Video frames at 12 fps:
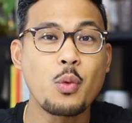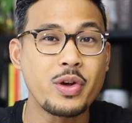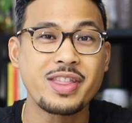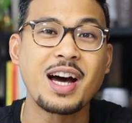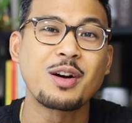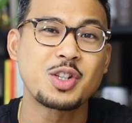
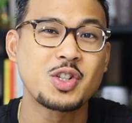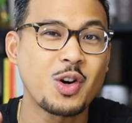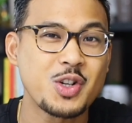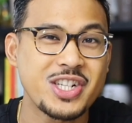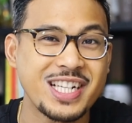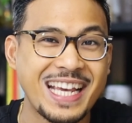without
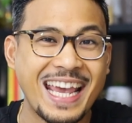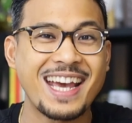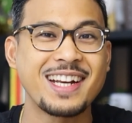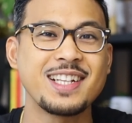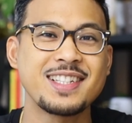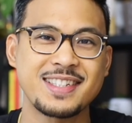charging
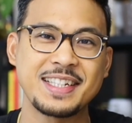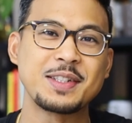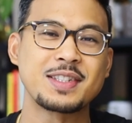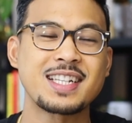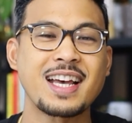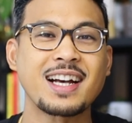any
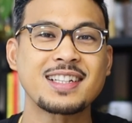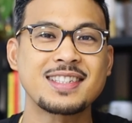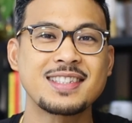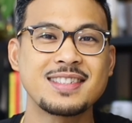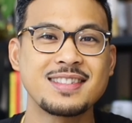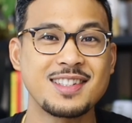sales
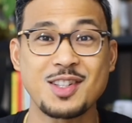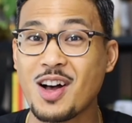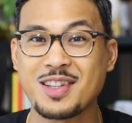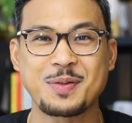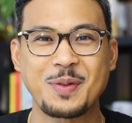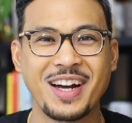tax. It's awesome,